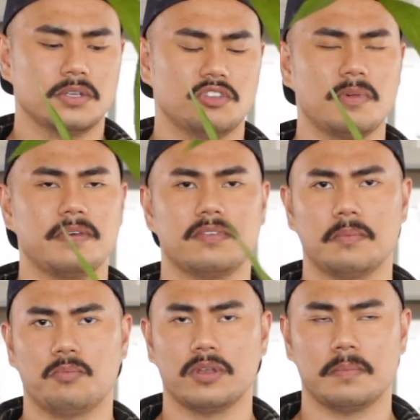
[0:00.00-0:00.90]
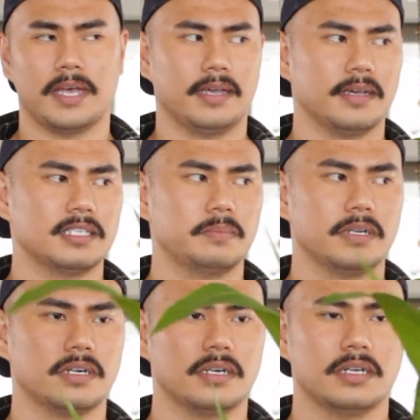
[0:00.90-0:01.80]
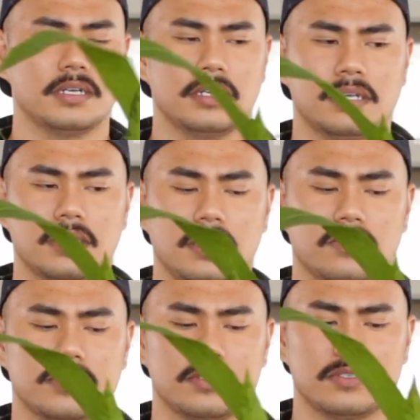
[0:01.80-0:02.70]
So maybe when the plant gets bigger, they'll start to